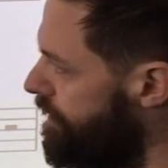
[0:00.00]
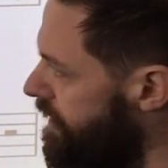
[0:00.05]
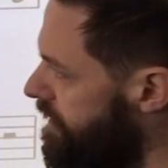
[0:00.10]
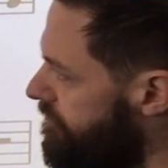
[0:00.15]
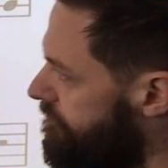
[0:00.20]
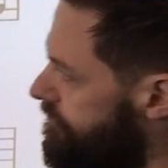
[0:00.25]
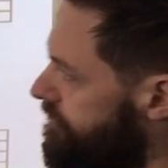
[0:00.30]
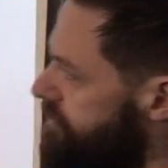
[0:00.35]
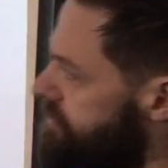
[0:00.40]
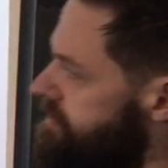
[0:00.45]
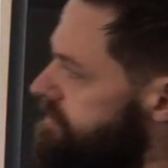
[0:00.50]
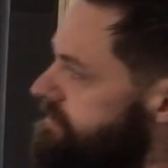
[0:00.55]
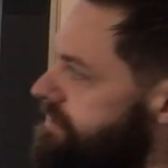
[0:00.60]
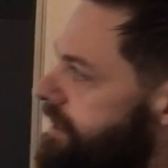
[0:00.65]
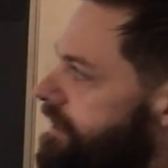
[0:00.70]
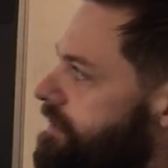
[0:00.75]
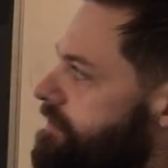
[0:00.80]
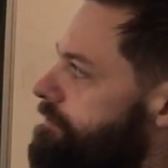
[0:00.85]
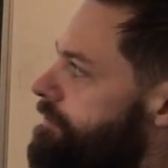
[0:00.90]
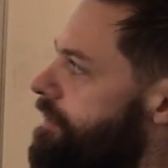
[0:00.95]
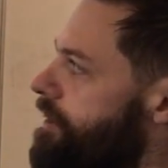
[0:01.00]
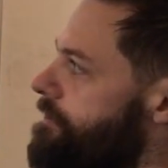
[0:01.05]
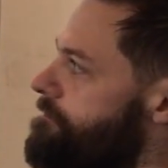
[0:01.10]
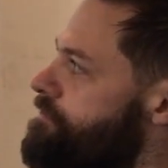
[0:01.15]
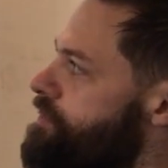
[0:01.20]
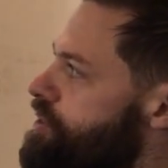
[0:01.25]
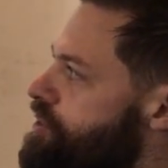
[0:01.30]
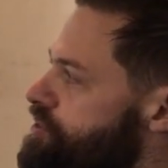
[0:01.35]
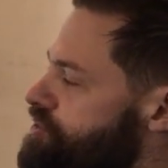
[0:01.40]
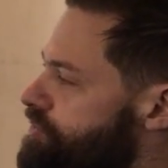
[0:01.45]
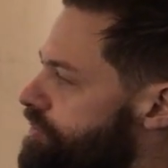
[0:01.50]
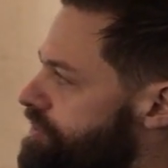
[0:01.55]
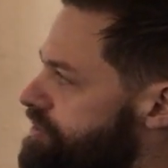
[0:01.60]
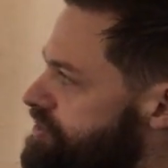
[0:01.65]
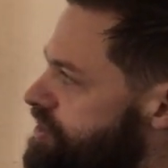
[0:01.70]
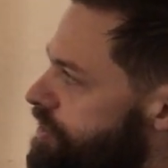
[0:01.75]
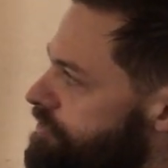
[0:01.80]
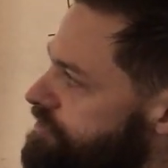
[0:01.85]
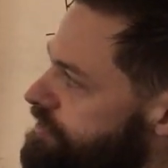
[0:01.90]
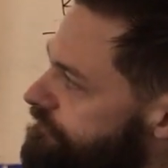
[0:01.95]
play the second bar. So we're going
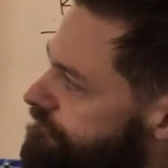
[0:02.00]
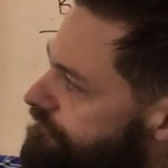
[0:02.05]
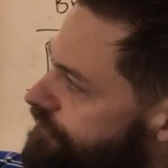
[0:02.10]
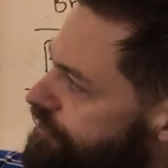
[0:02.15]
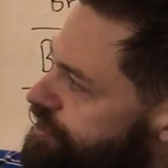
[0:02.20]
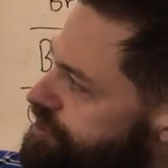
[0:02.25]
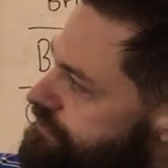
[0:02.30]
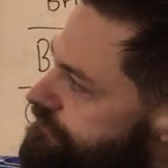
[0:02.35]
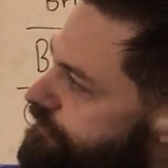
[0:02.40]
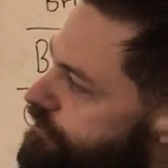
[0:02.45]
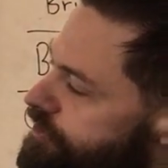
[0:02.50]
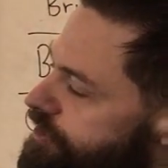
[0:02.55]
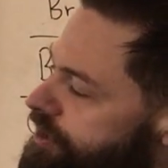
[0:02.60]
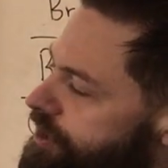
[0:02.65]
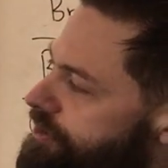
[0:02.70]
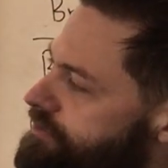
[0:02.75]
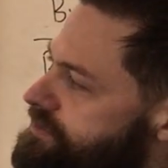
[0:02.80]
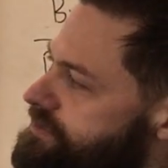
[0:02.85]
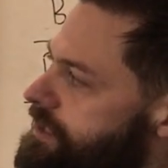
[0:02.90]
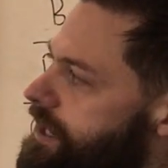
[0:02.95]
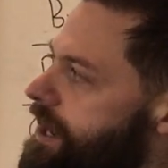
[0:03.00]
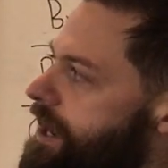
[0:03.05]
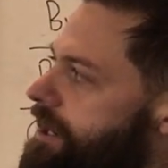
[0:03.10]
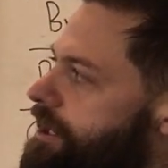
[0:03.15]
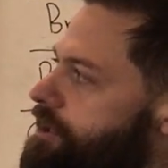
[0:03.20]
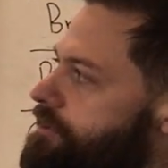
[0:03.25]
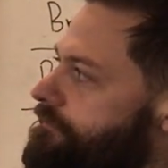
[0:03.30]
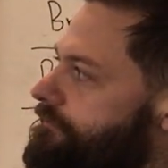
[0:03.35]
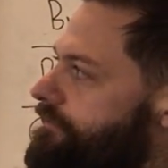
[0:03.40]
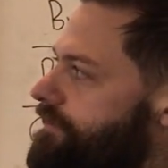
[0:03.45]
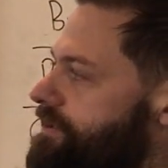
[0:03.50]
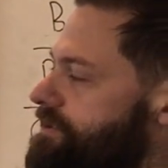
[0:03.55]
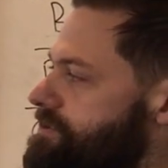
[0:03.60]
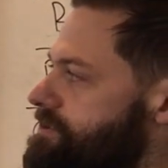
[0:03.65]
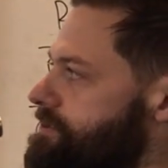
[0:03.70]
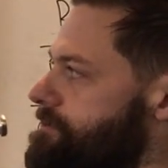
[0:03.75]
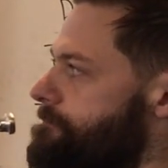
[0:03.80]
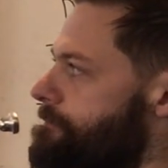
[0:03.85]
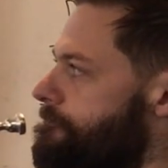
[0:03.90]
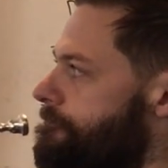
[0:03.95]
to start with the first 4 notes. I go
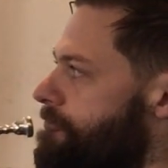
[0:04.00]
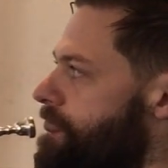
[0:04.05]
first.